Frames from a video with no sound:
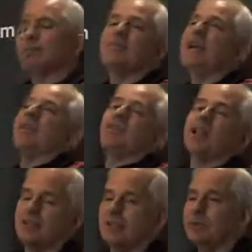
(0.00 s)
Now they
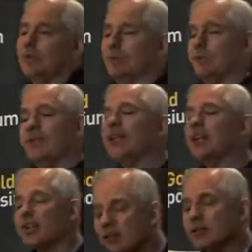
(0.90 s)
say it's in a bubble. They're
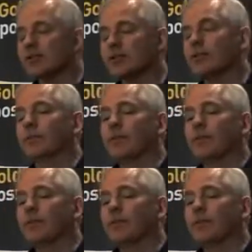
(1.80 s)
clueless.